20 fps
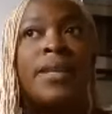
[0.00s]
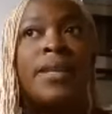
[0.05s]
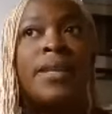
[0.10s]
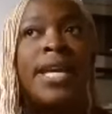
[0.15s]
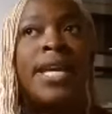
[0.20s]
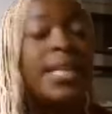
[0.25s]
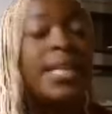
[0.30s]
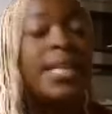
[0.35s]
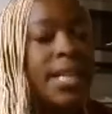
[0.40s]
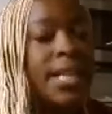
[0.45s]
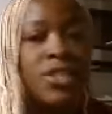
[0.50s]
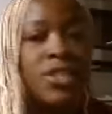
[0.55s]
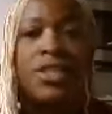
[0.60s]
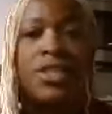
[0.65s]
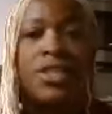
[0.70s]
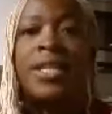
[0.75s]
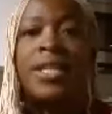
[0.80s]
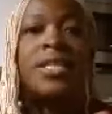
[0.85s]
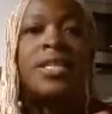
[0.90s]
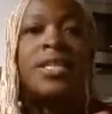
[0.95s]
in
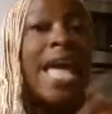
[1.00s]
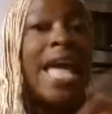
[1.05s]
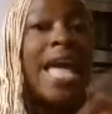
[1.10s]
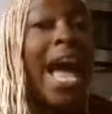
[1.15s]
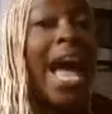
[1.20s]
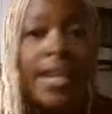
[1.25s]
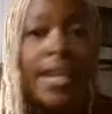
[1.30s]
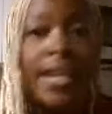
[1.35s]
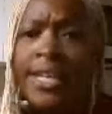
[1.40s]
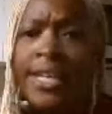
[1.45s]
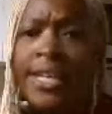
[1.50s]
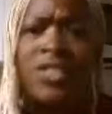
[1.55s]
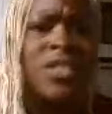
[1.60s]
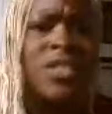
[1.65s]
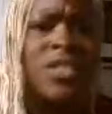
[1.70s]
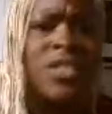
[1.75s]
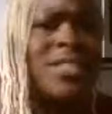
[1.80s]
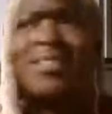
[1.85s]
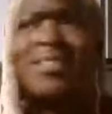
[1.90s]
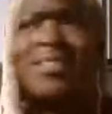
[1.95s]
kitchens, out of
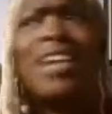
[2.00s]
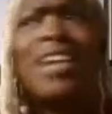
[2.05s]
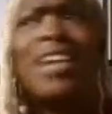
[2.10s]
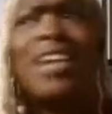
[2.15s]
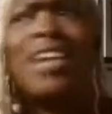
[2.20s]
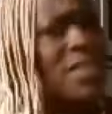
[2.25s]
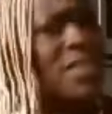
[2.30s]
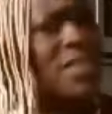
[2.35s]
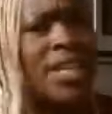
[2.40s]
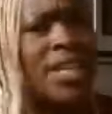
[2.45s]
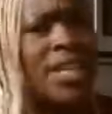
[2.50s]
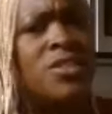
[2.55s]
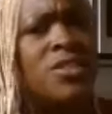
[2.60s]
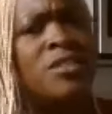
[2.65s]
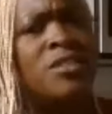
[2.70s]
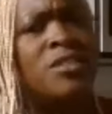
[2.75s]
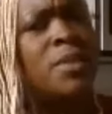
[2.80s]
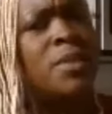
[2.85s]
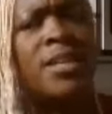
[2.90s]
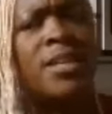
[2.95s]
kitchens, not just
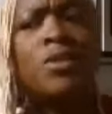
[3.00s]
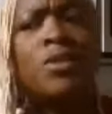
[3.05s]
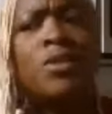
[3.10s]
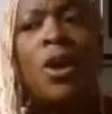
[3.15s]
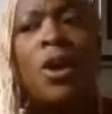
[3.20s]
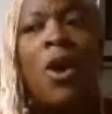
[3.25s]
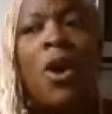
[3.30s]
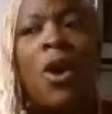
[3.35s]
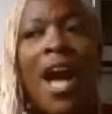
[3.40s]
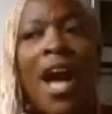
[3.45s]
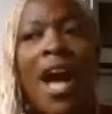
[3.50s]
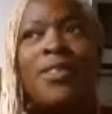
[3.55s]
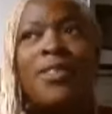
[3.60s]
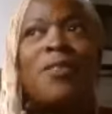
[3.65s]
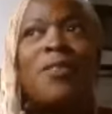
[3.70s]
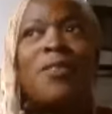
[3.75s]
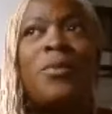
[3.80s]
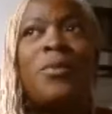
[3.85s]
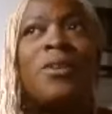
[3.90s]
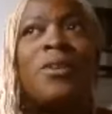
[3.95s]
kitchens, because I
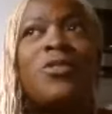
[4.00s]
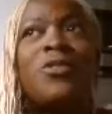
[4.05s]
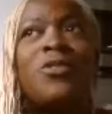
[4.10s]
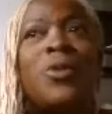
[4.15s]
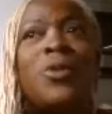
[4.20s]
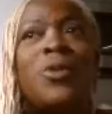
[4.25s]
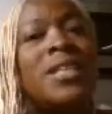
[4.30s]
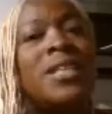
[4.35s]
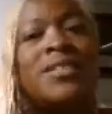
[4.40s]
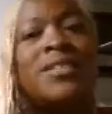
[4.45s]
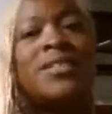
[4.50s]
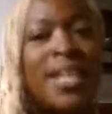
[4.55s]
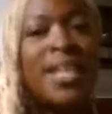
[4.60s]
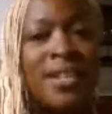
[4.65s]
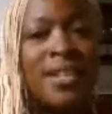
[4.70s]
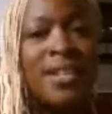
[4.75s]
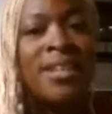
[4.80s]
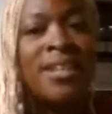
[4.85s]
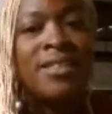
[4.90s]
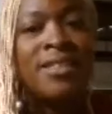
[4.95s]
think we're
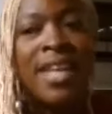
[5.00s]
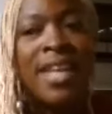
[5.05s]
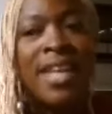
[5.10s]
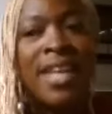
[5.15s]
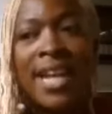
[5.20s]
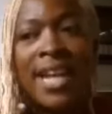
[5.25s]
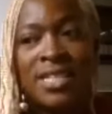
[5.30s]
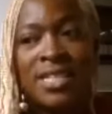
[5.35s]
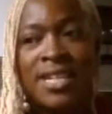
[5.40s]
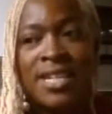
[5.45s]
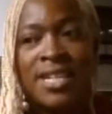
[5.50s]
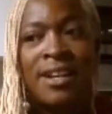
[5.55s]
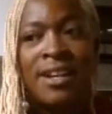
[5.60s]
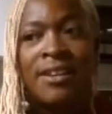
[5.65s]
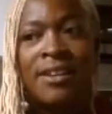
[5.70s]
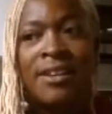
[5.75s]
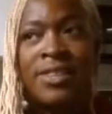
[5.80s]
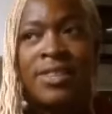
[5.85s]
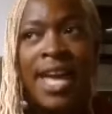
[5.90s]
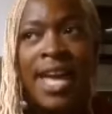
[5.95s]
transcending the
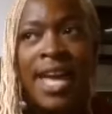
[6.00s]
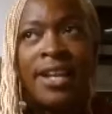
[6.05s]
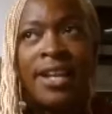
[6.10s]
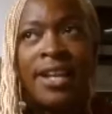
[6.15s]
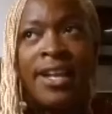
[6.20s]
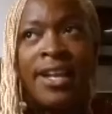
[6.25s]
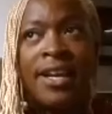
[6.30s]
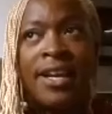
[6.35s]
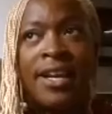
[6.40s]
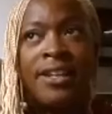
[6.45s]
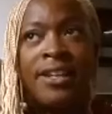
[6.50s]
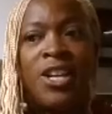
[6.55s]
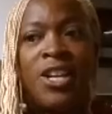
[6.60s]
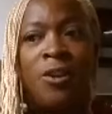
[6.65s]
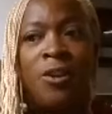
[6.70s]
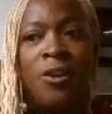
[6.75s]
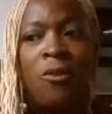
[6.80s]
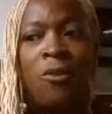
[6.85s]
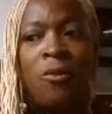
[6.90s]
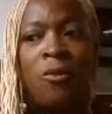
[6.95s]
idea that, you
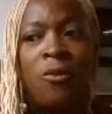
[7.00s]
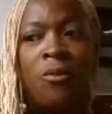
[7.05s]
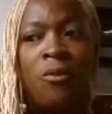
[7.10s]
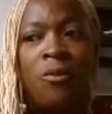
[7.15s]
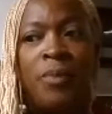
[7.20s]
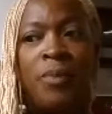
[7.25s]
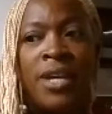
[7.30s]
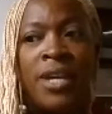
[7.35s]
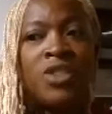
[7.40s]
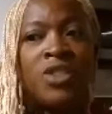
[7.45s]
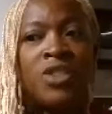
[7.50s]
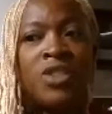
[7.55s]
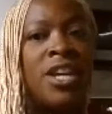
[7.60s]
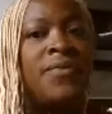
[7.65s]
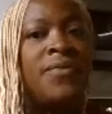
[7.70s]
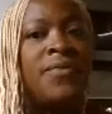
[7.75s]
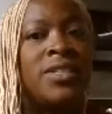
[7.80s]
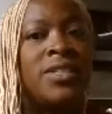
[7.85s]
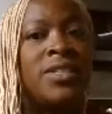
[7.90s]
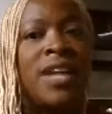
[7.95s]
know, being a
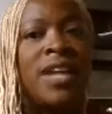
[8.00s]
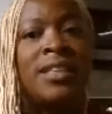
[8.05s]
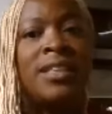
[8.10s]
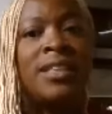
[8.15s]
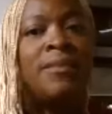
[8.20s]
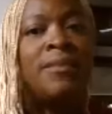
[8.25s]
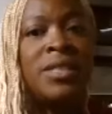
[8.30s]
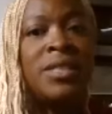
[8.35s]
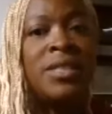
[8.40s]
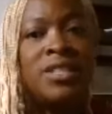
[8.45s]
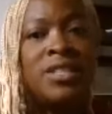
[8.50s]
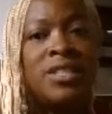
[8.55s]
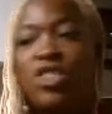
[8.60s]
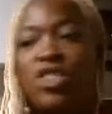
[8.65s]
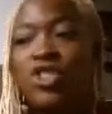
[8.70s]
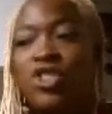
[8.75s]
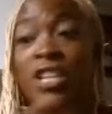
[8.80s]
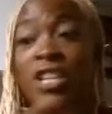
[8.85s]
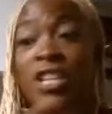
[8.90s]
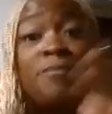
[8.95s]
chef is not limited to
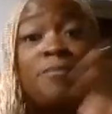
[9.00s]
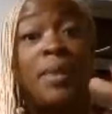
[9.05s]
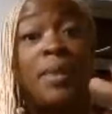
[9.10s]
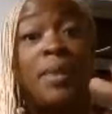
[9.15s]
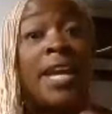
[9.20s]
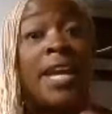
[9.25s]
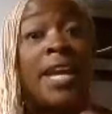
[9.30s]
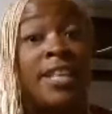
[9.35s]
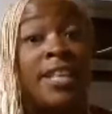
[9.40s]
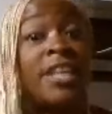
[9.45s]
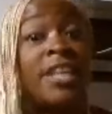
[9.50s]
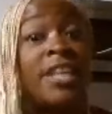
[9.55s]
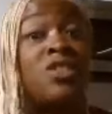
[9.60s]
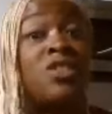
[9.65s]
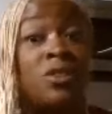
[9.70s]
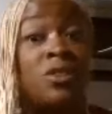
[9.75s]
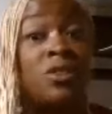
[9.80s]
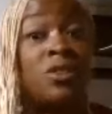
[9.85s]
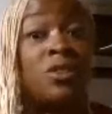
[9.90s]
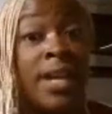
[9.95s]
just being in the
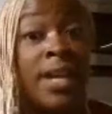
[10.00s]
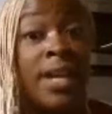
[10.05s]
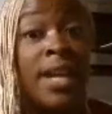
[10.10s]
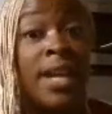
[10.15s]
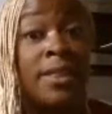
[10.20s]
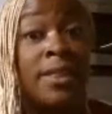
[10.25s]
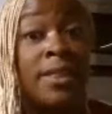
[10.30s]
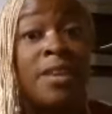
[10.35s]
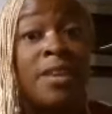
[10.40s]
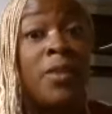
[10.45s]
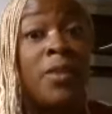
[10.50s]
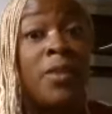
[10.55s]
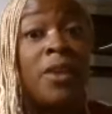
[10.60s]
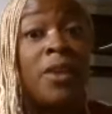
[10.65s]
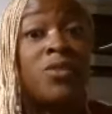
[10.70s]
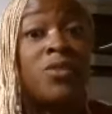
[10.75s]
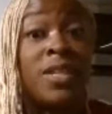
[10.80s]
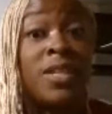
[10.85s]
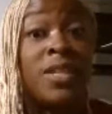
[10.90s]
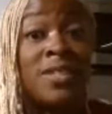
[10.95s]
kitchen cooking. I think we
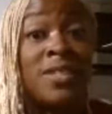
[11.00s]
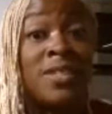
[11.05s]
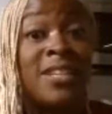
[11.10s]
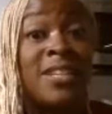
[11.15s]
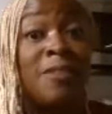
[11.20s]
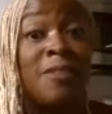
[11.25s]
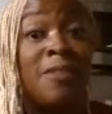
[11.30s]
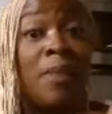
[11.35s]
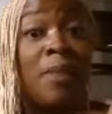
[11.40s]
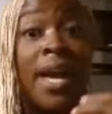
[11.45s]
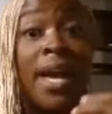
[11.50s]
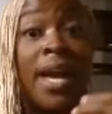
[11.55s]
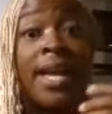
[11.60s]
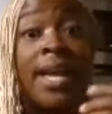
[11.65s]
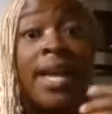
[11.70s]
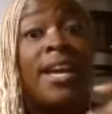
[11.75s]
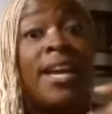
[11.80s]
are transcending by,